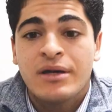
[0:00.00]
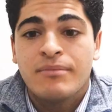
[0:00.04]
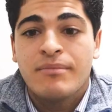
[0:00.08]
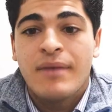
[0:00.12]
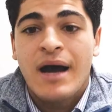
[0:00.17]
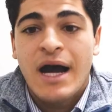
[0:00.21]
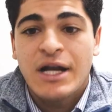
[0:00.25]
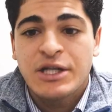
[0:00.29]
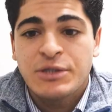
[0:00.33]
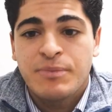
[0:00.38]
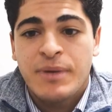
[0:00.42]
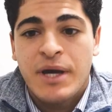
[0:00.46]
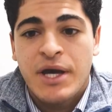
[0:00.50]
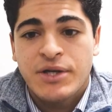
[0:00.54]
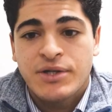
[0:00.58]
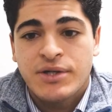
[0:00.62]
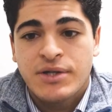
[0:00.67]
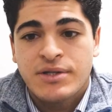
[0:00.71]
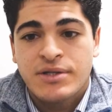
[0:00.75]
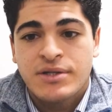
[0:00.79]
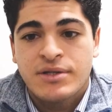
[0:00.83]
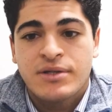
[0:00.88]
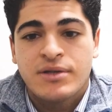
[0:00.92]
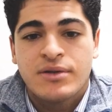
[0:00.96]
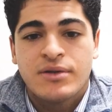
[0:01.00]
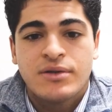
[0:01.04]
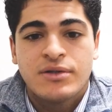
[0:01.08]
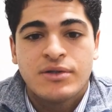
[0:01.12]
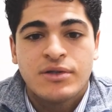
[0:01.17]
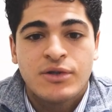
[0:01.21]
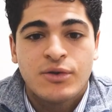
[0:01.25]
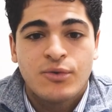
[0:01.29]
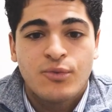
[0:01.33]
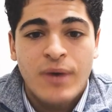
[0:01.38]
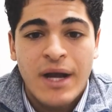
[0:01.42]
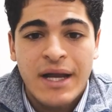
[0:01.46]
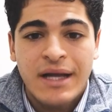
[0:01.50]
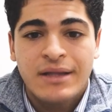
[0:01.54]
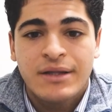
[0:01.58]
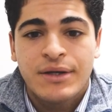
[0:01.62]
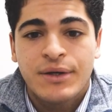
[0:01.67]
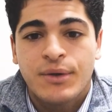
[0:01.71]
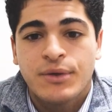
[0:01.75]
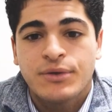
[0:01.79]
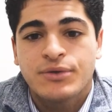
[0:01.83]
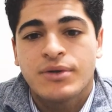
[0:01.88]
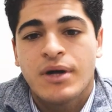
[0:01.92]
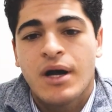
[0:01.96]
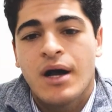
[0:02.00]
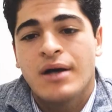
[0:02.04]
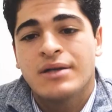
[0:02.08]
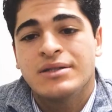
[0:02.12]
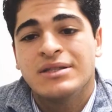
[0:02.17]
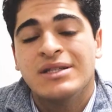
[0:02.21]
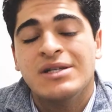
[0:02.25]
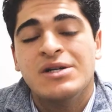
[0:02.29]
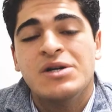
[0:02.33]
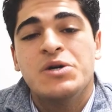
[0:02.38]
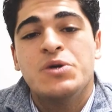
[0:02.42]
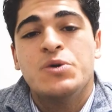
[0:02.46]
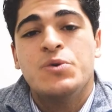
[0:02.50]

match patients to the right clinical trials,